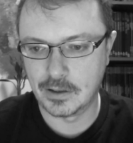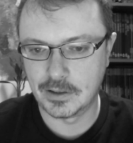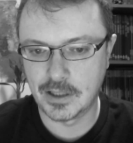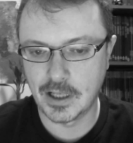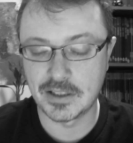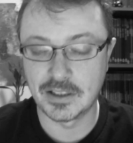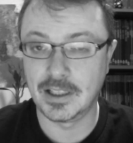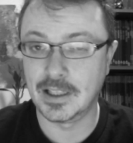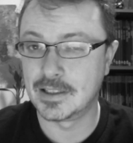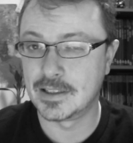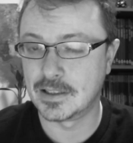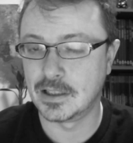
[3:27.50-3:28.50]
doesn't
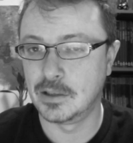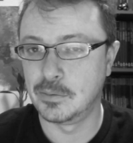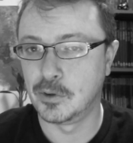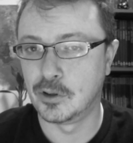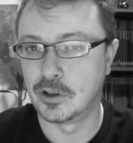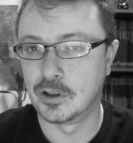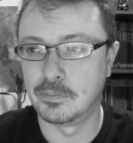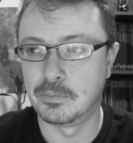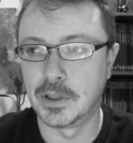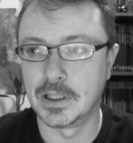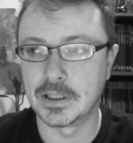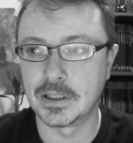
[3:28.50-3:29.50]
exist anymore,
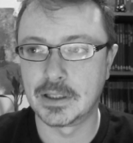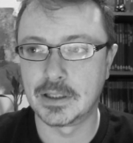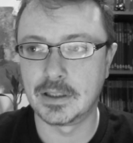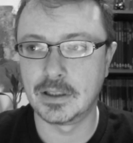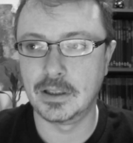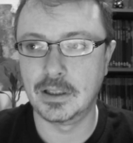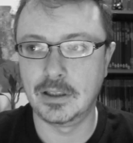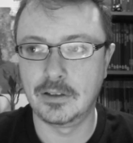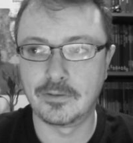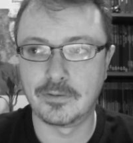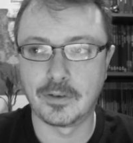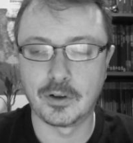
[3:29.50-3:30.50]
but in
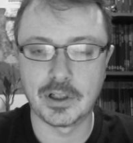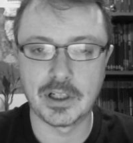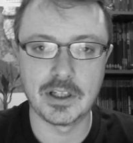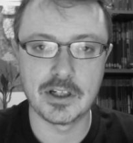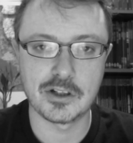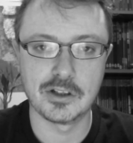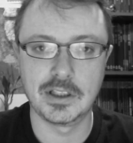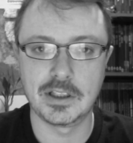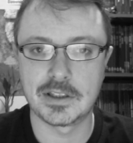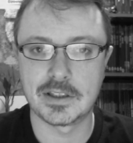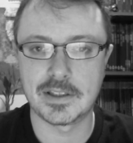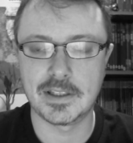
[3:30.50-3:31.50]
4th edition
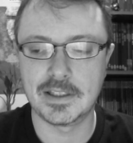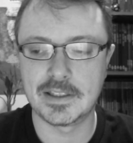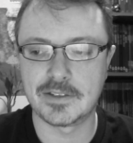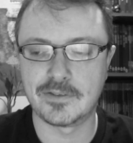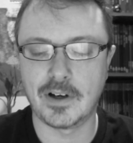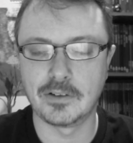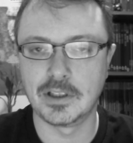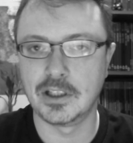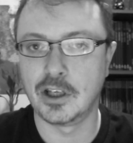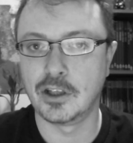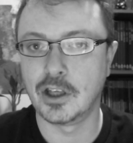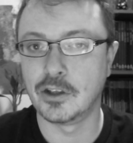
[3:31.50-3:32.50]
it's found in
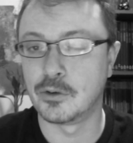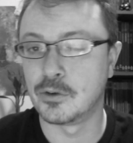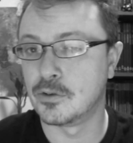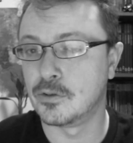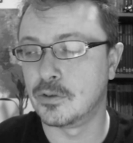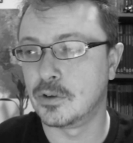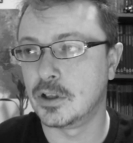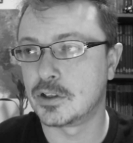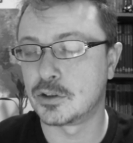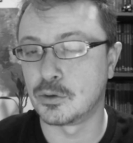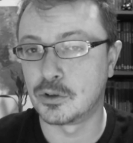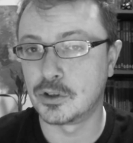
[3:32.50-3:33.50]
another
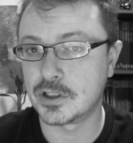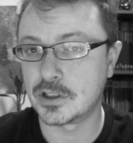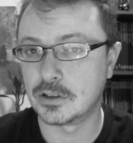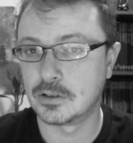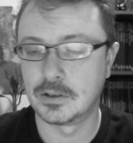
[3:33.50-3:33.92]
source,